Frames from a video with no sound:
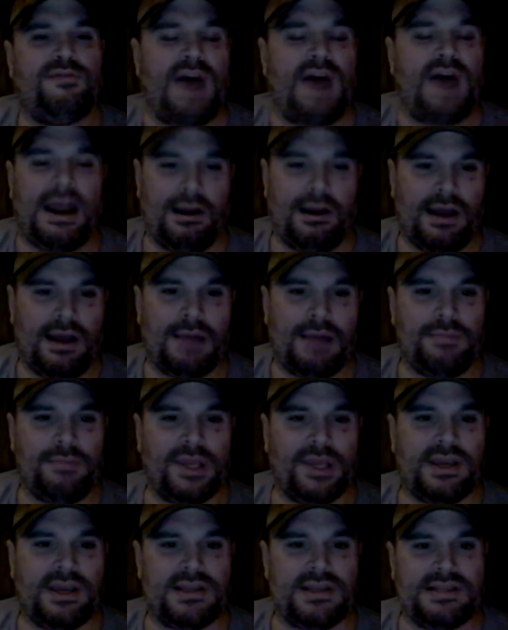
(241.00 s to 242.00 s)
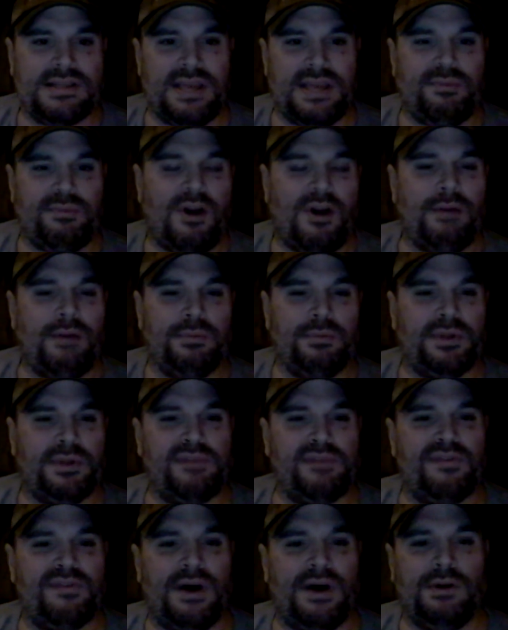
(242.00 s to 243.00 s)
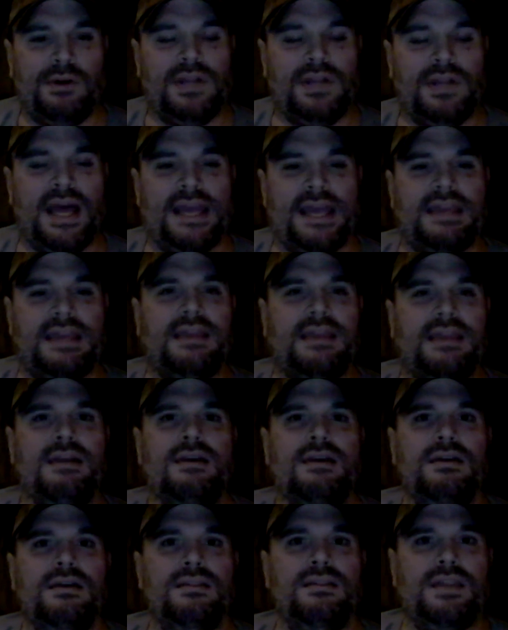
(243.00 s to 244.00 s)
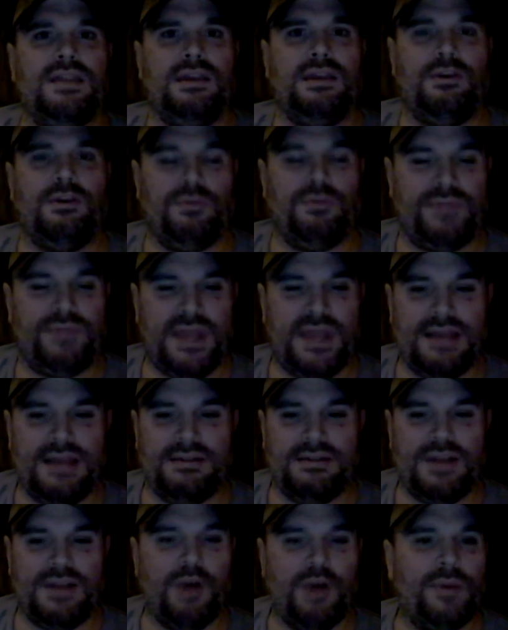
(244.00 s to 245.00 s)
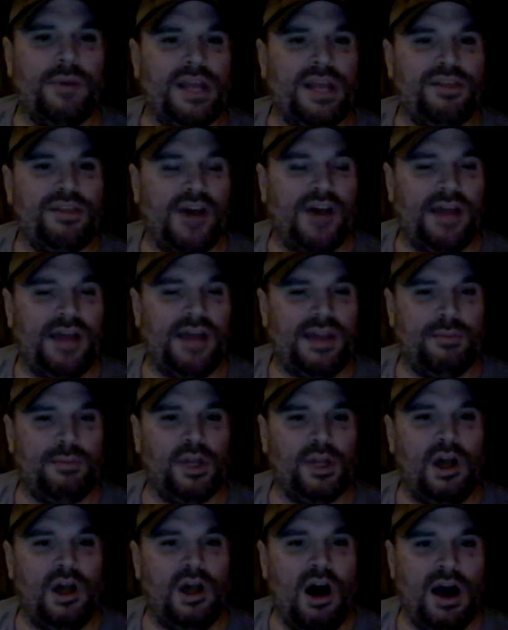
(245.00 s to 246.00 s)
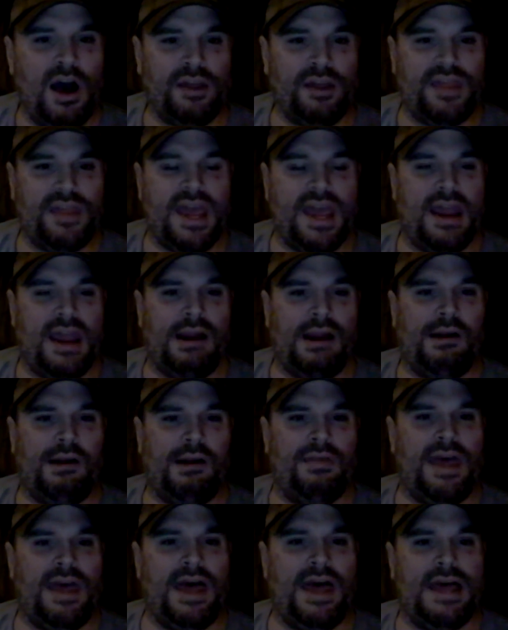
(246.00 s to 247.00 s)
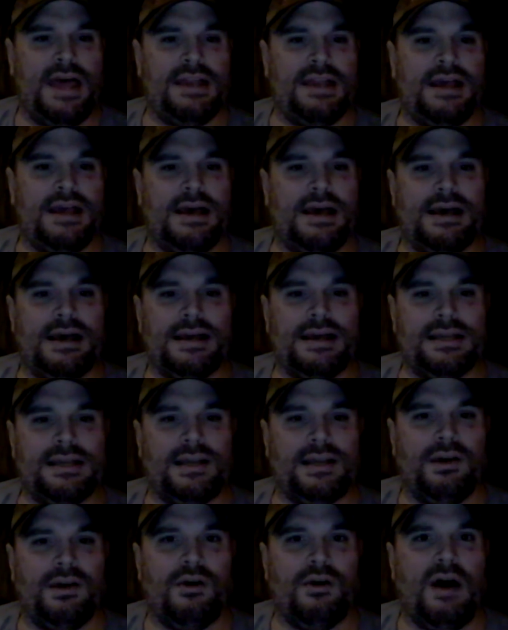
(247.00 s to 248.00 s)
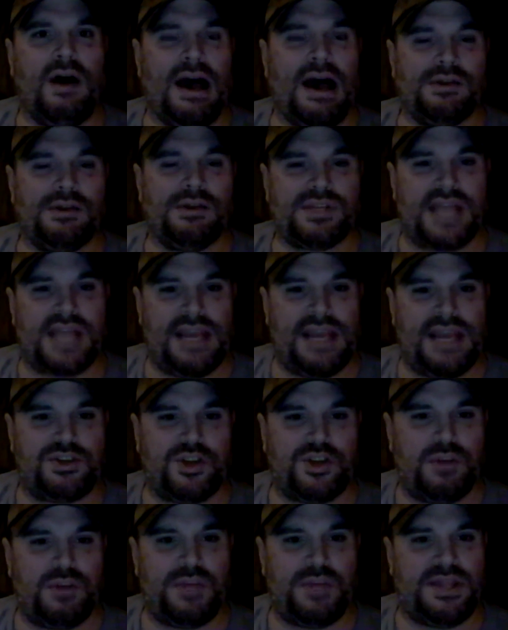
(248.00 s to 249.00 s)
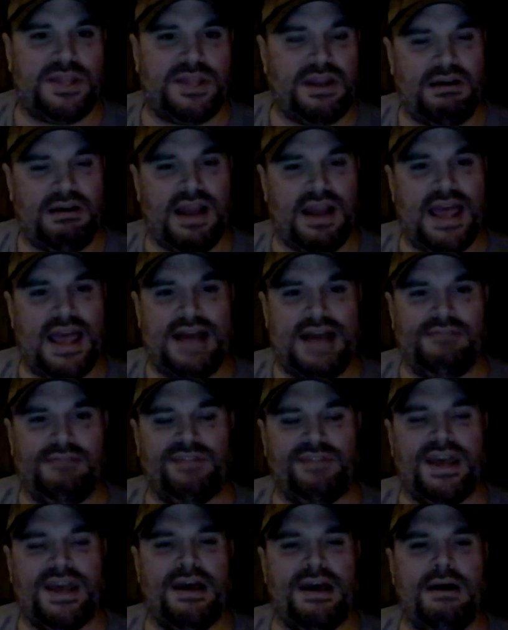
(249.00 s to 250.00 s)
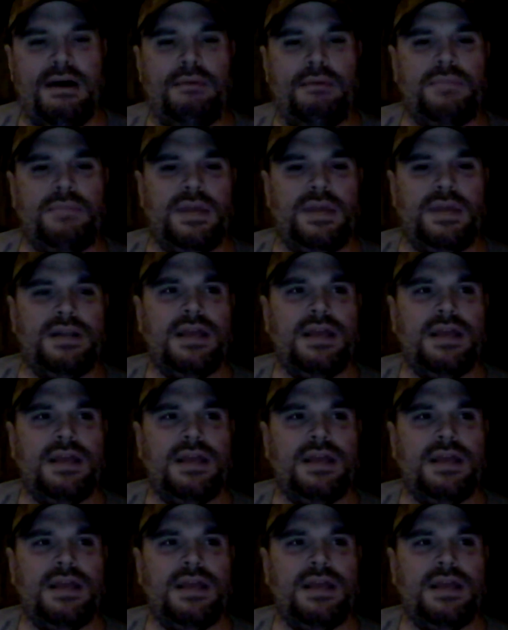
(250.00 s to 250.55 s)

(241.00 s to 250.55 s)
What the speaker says: fired up because they probably felt like nobody thought they belonged there, that Ohio State should have been there ahead of them.